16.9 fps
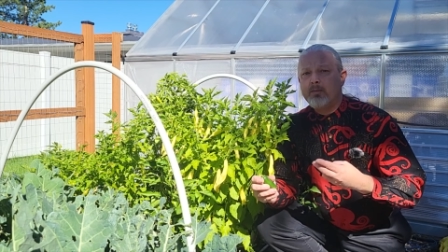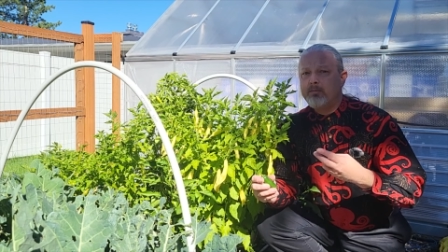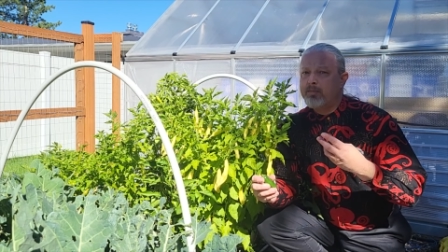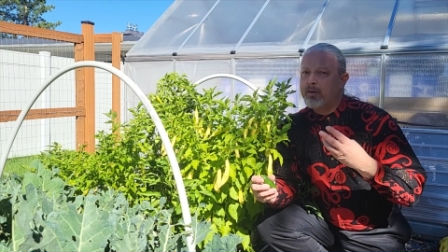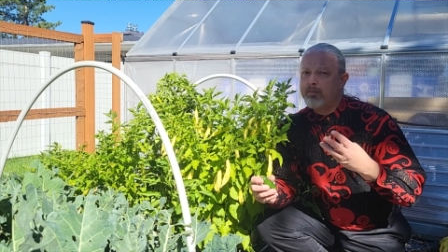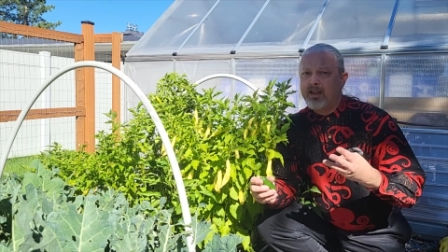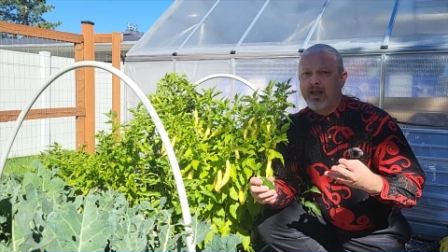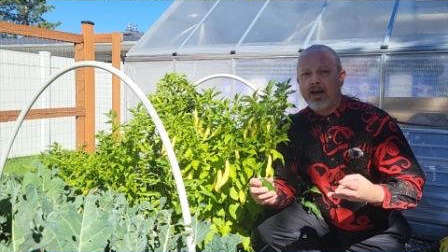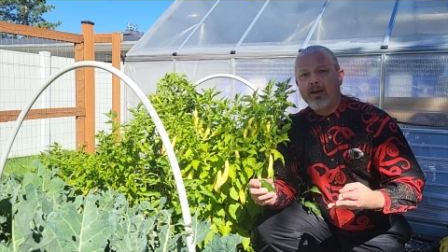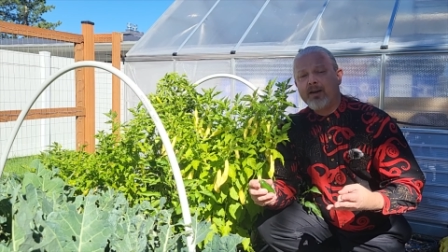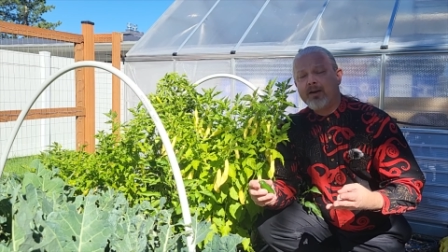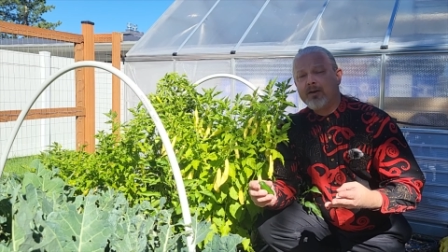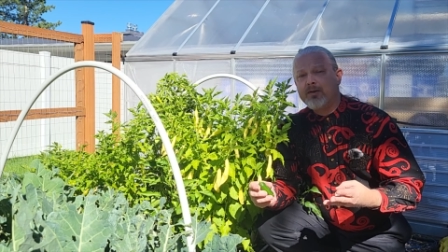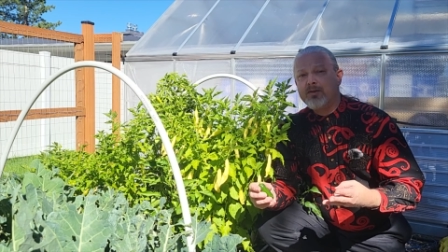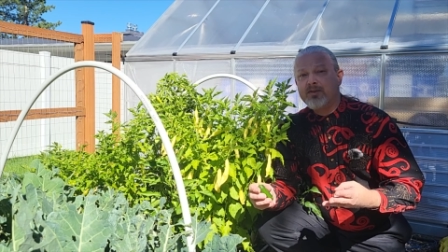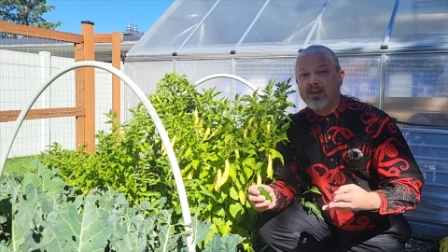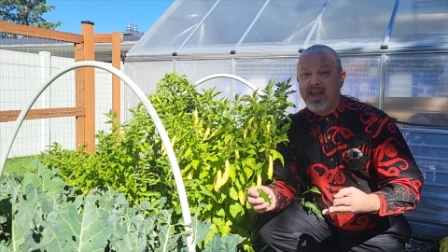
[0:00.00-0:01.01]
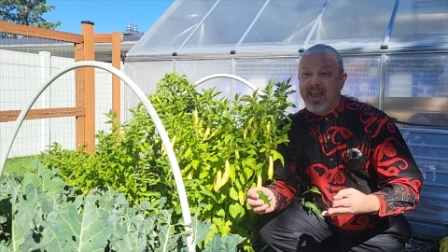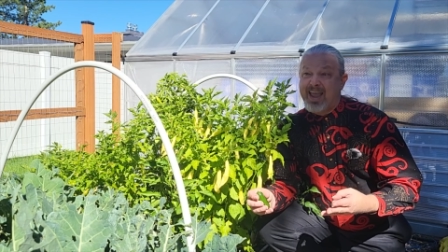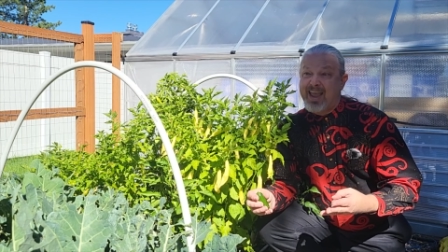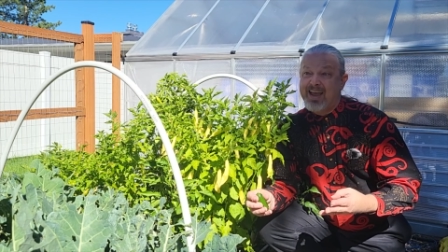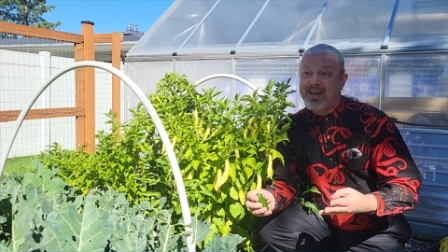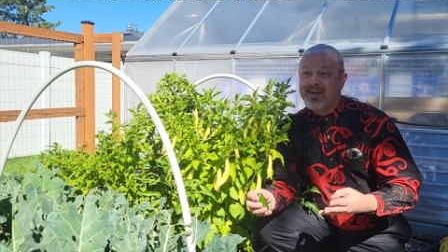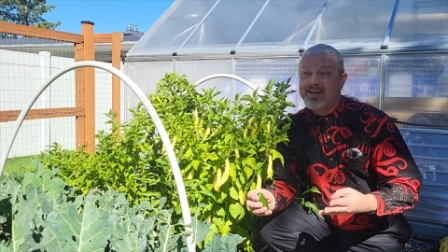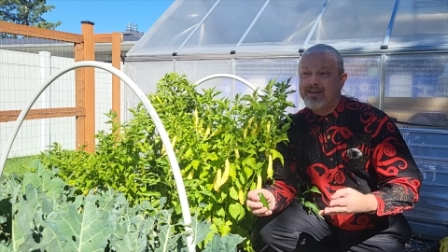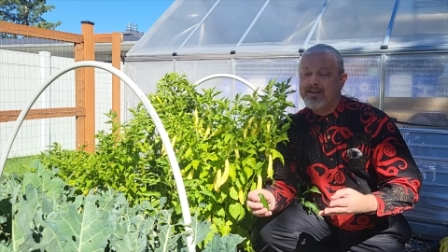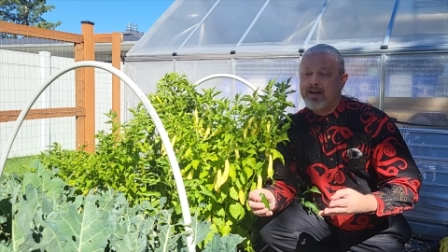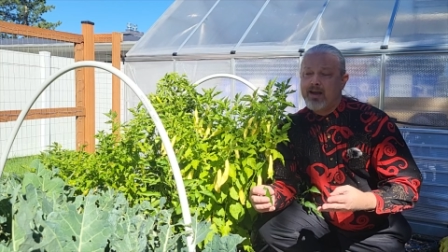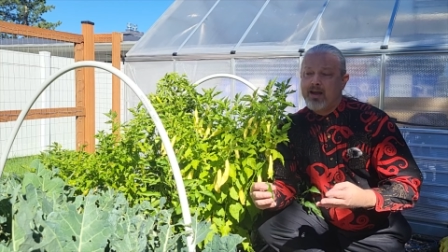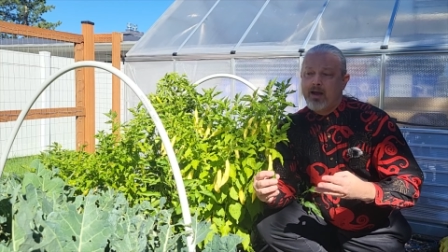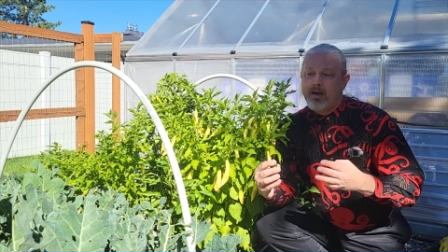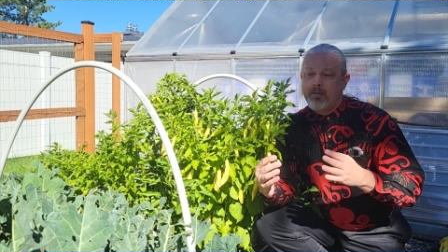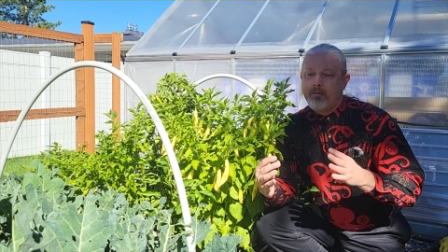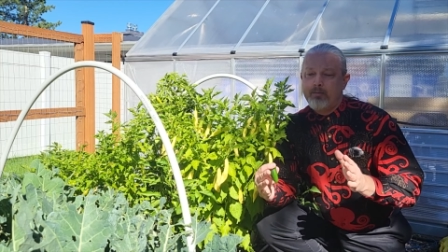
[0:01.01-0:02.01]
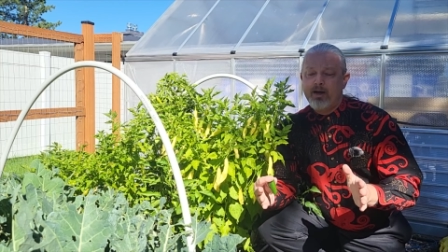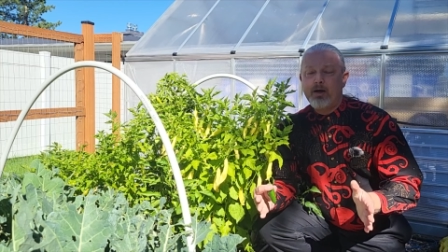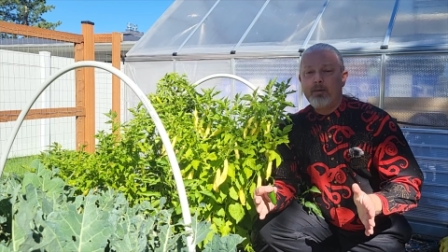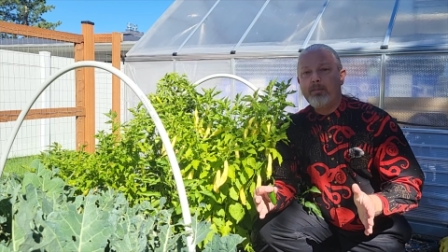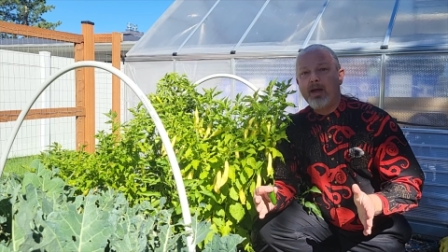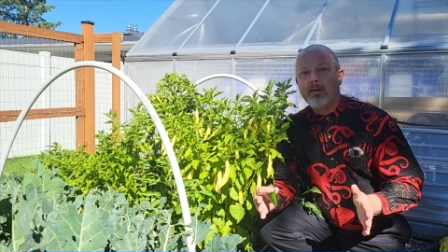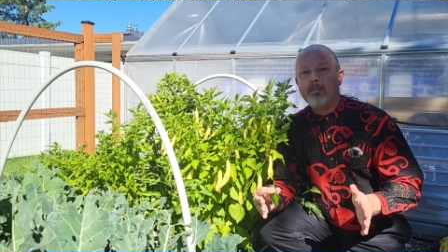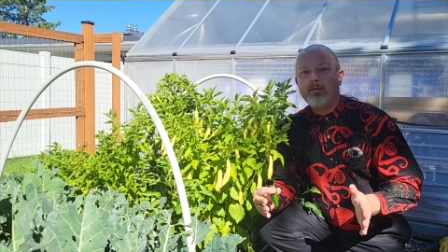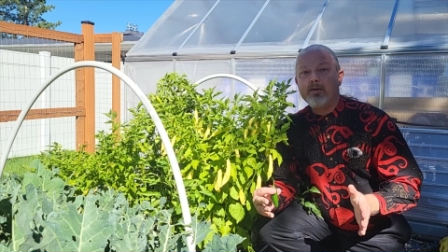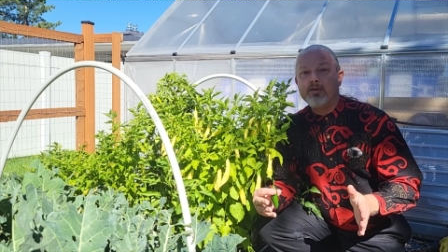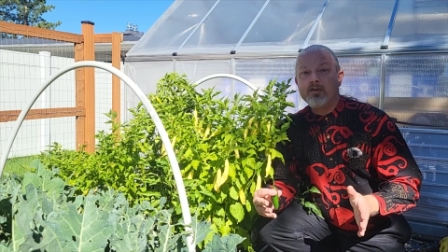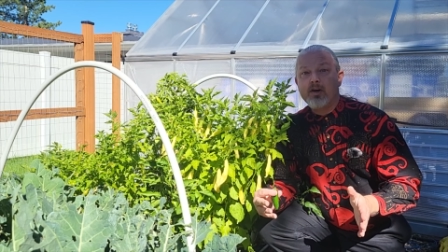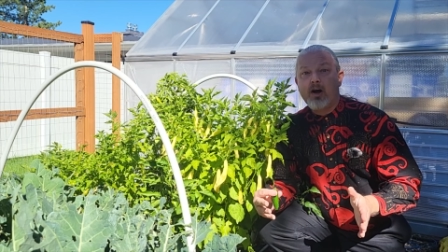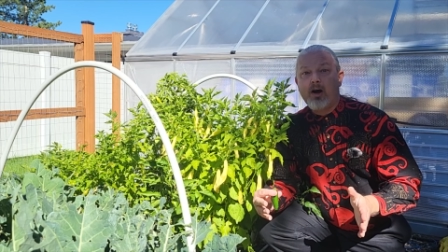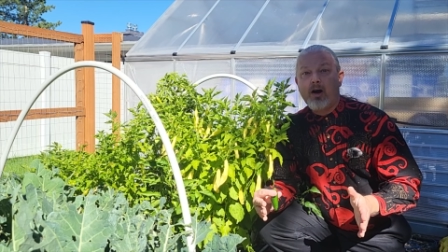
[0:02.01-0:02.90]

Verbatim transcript: poblanos, and bell peppers